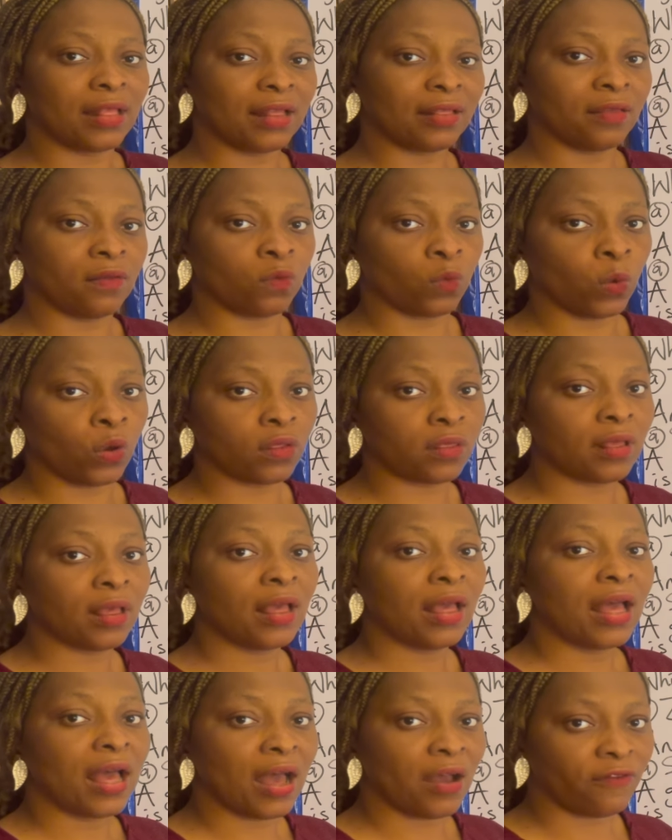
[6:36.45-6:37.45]
that is what?
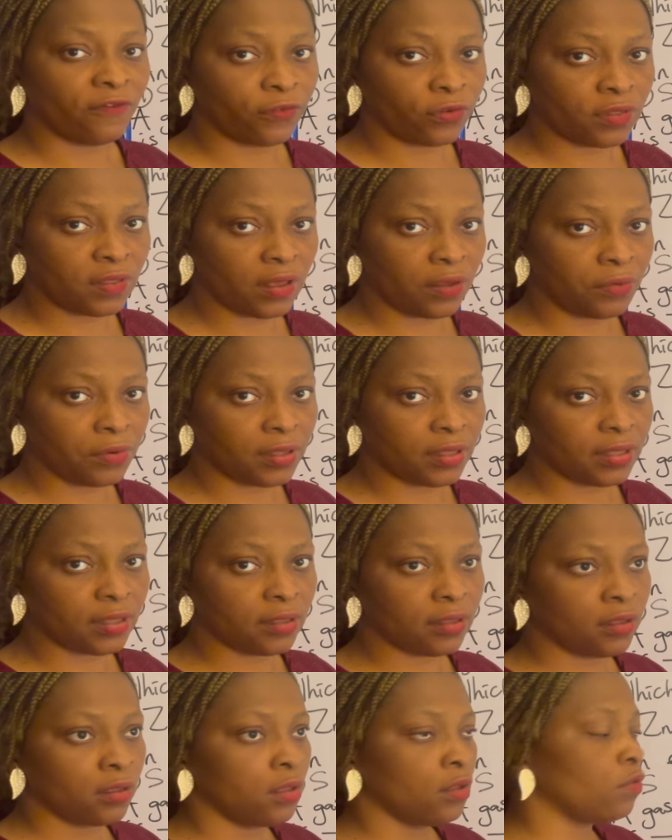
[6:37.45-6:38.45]
Amphoteric.